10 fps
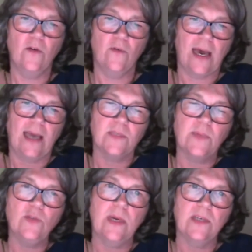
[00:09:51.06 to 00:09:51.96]
I
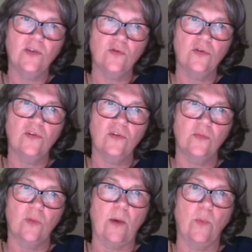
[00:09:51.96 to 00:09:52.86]
explain to my students,
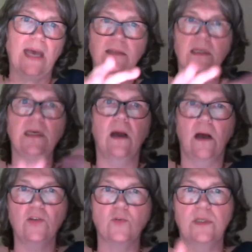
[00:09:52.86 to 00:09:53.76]
we had here
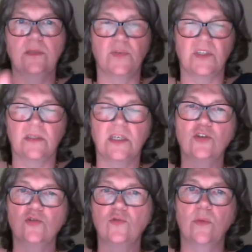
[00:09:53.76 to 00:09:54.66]
also in the
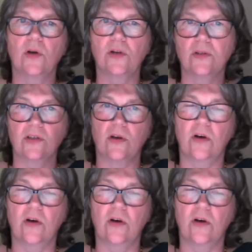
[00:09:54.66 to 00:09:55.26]
presentation 2 models